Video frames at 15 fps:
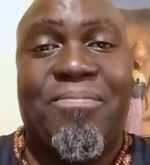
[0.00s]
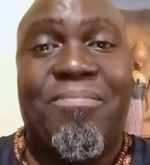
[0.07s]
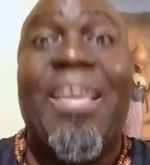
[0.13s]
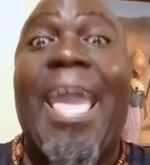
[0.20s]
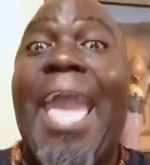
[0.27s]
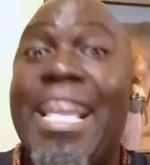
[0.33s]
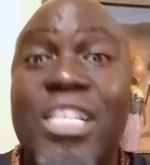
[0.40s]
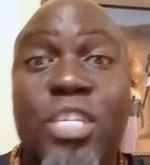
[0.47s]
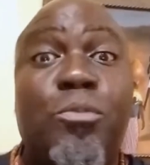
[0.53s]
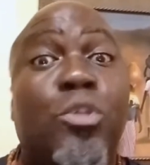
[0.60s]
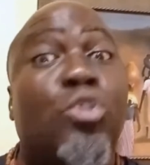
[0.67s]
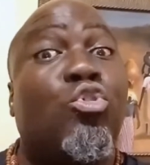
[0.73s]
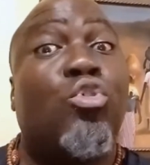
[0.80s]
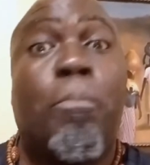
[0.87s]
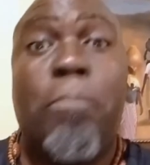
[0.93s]
Egypt is
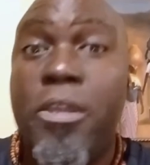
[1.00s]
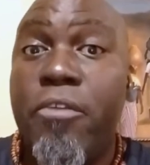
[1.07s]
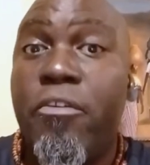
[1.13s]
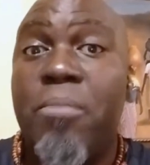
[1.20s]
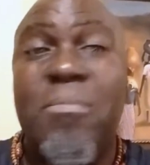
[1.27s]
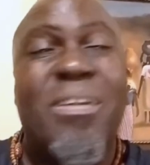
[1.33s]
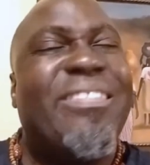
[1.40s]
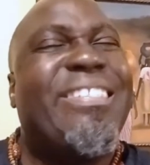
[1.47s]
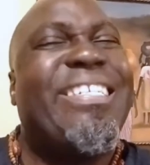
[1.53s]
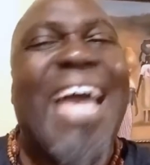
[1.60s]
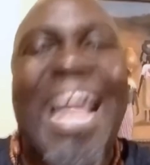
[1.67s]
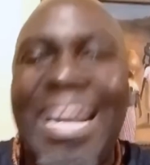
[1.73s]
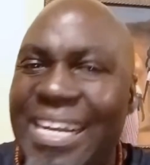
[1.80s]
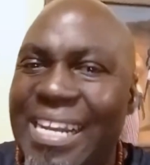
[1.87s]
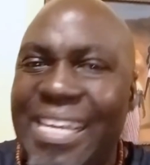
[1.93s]
superior
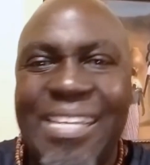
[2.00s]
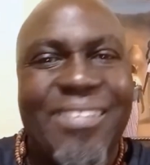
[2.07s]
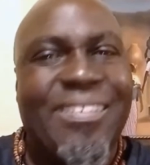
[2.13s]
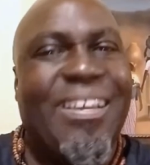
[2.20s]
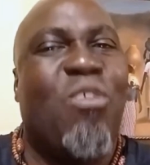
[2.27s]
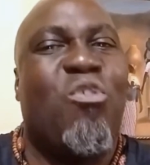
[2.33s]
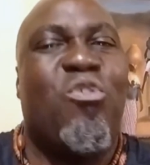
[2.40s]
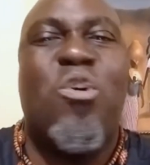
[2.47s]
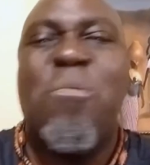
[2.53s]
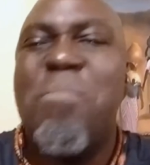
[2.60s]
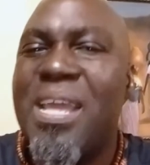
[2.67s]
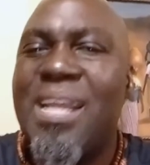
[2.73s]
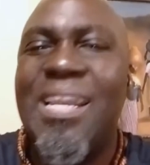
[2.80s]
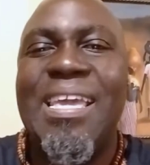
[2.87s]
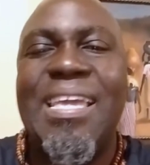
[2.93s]
militarily,
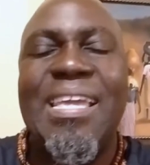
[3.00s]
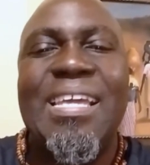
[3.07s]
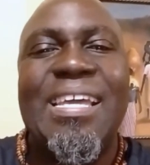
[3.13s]
economically,